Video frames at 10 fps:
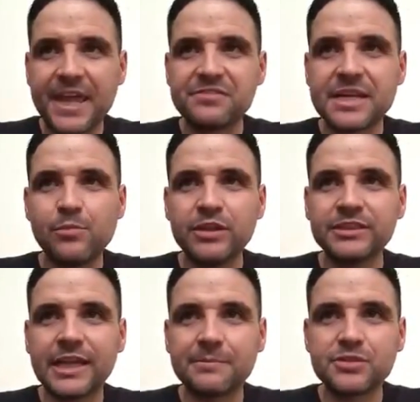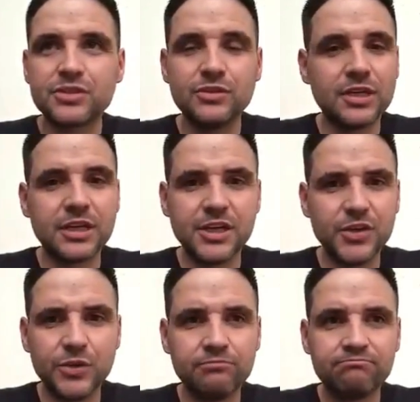if someone comes to look at
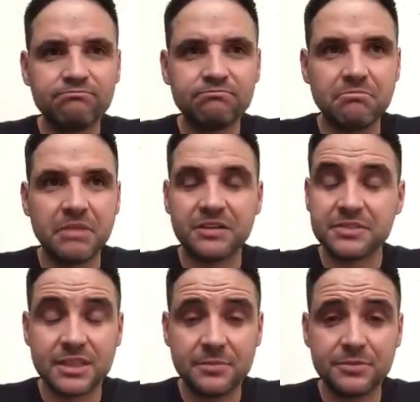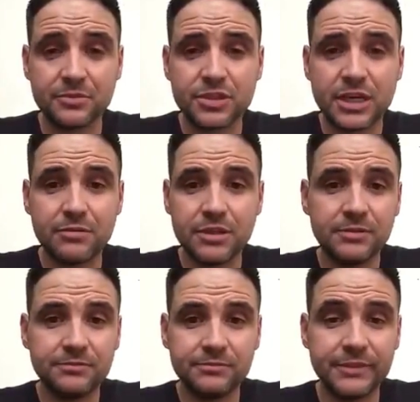your bathtub or shower,
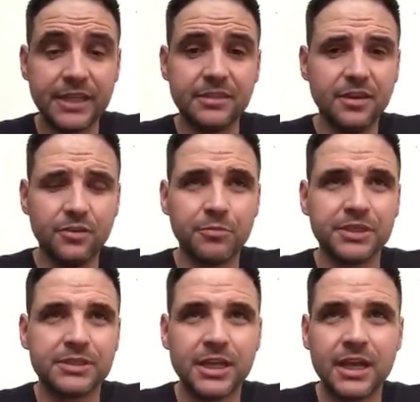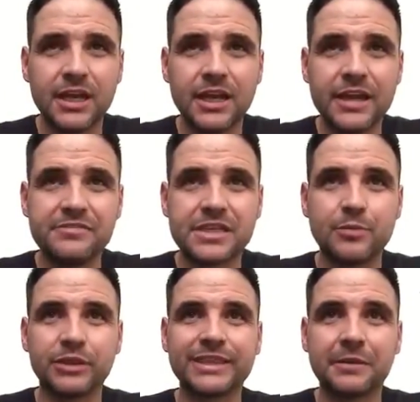then no. But if
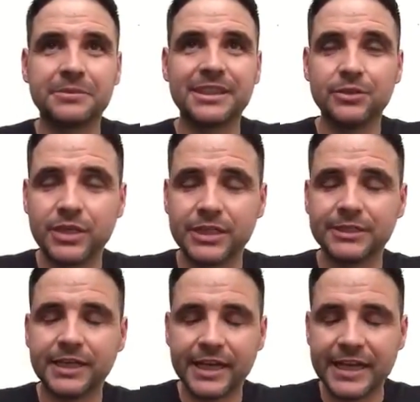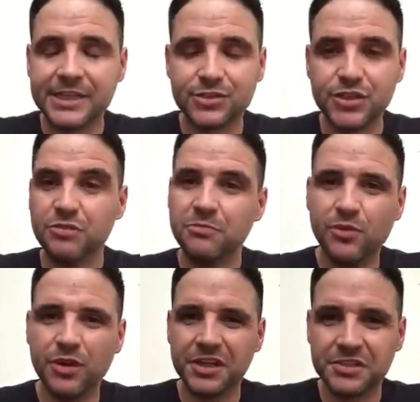someone comes to look into your
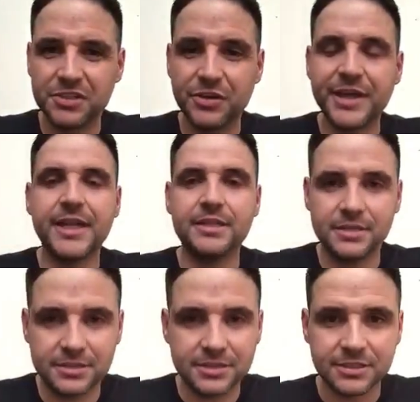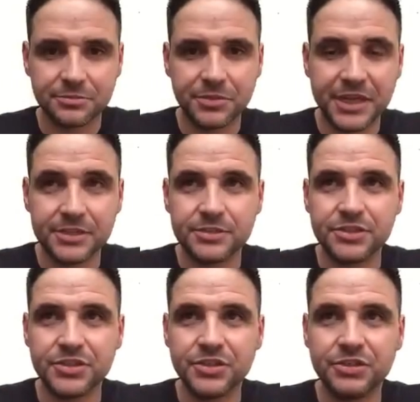boiler, into your heating system,
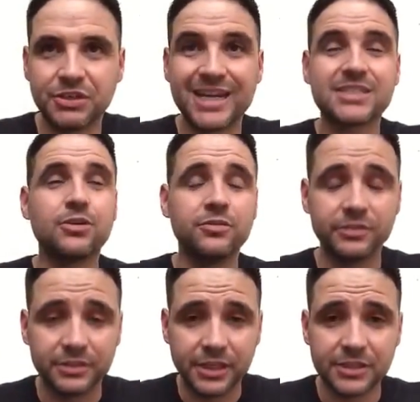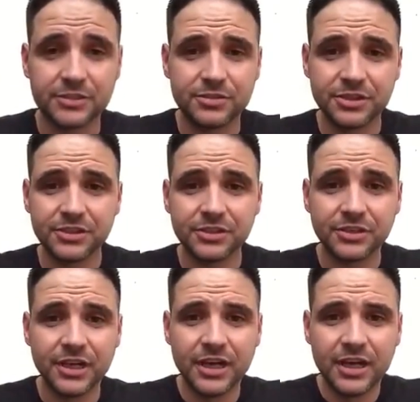into your gas oven, into
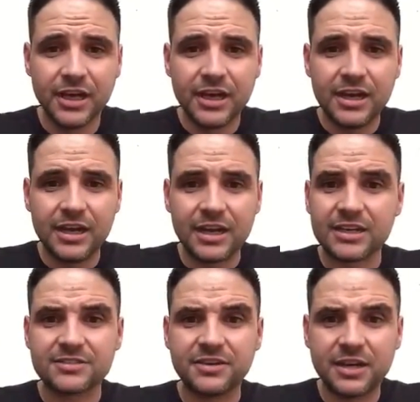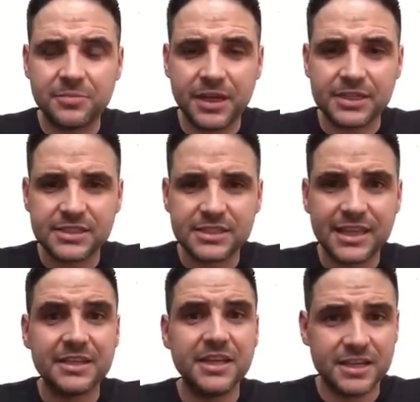your gas fireplace,
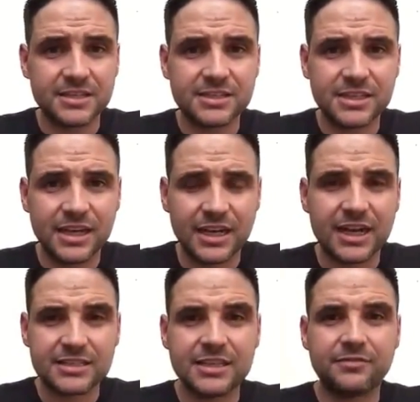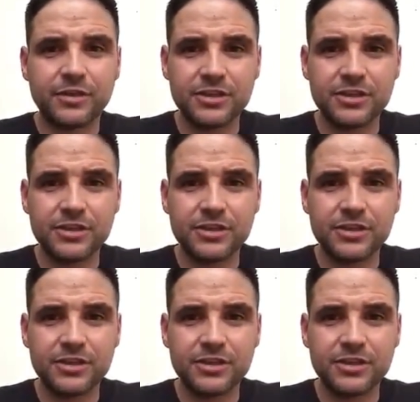then yes, gas safe